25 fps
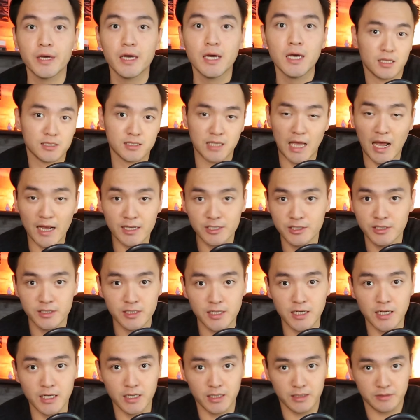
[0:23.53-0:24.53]
It's actually
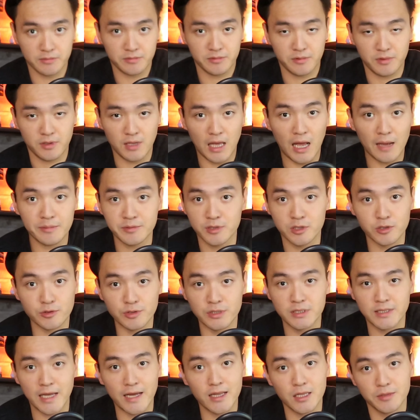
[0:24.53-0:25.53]
an absolute
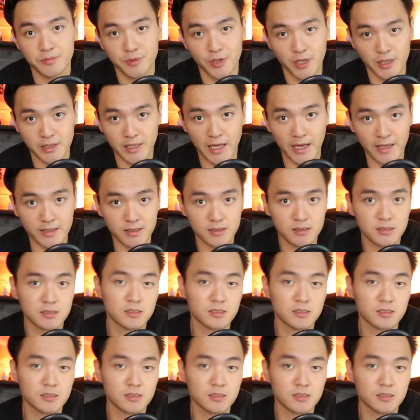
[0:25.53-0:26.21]
stellar book that